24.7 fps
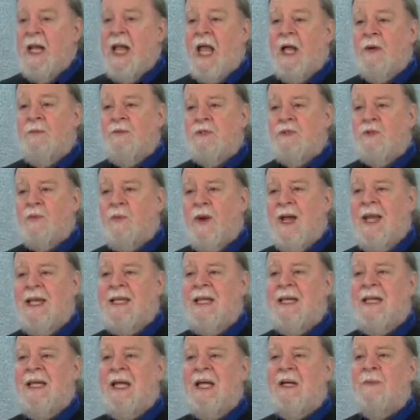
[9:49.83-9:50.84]
It was
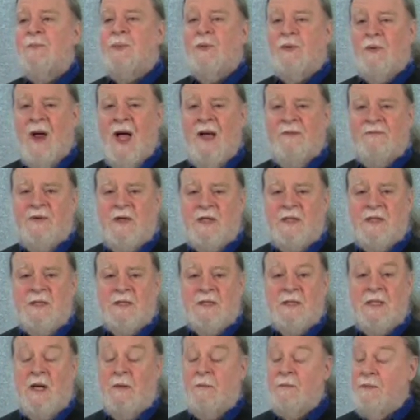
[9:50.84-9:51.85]
raking in
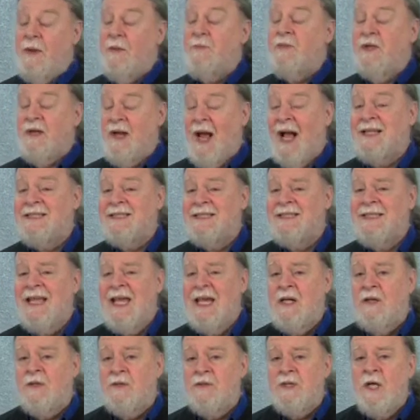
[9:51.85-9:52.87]
profits. Now, remember, not
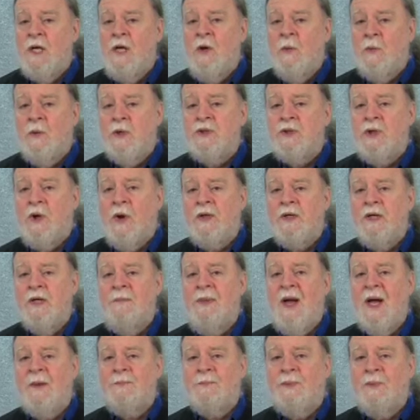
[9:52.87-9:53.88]
sales. We're talking
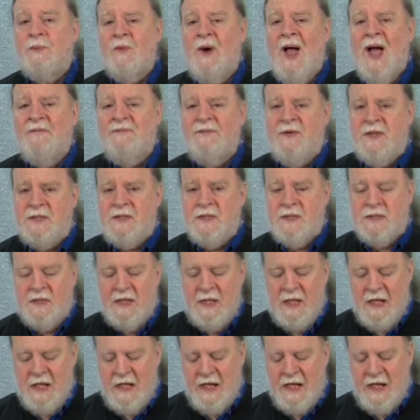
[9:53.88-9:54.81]
about profits.